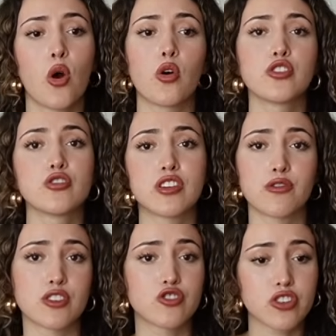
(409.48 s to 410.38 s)
or do
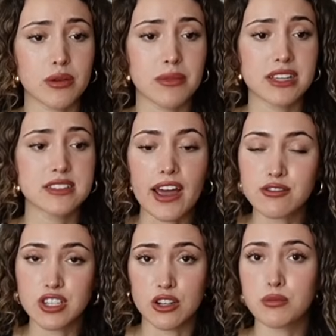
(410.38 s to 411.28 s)
different treatments.
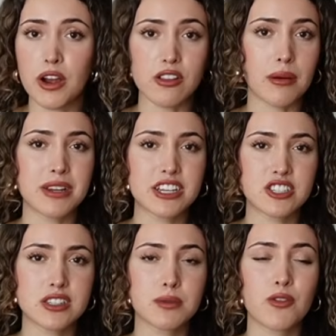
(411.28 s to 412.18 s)
I've done brow
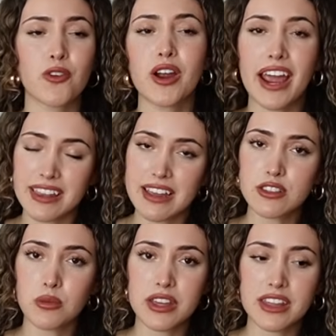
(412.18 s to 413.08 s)
laminations before. I like
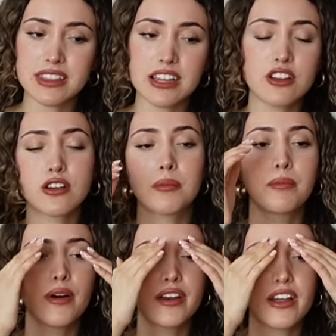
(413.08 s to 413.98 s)
the way that they look,
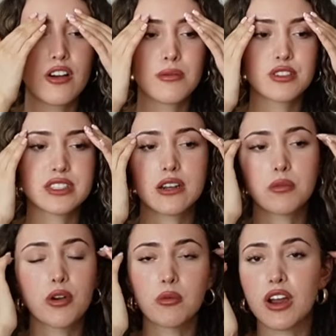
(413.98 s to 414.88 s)
but now I'm just at a
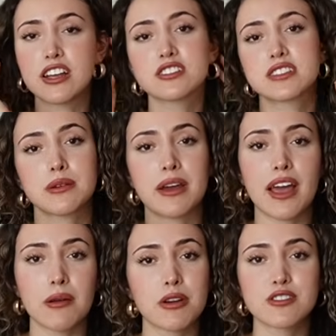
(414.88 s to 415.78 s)
point where I just like my
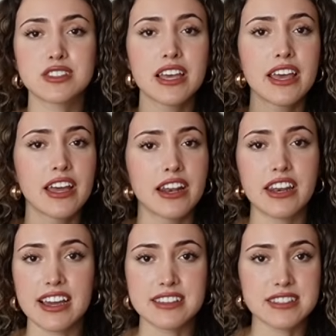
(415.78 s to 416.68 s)
eyebrows
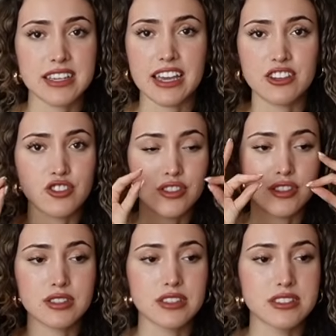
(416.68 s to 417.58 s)
nice and
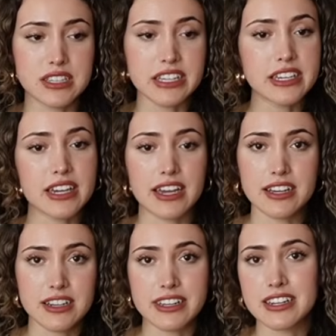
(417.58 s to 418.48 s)
just sleek
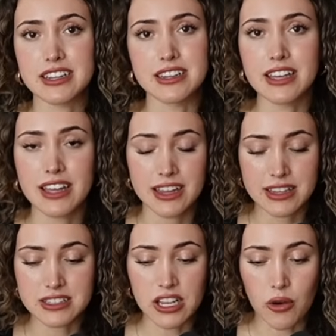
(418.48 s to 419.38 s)
and clean, and
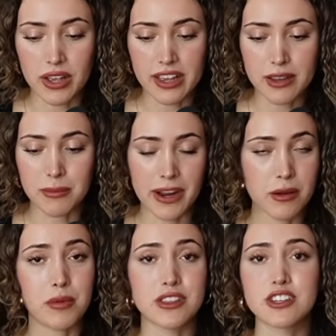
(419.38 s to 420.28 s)
that's how I like
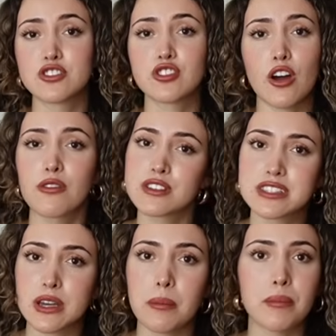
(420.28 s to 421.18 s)
mine. But there's
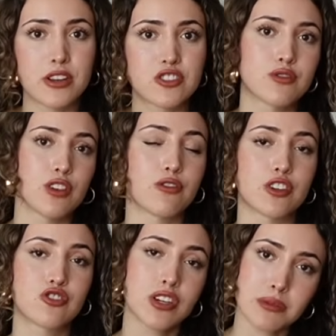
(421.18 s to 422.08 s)
obviously a bunch of
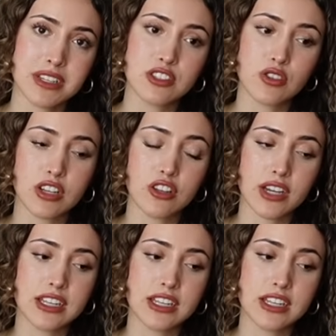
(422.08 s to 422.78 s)
different treatments you can look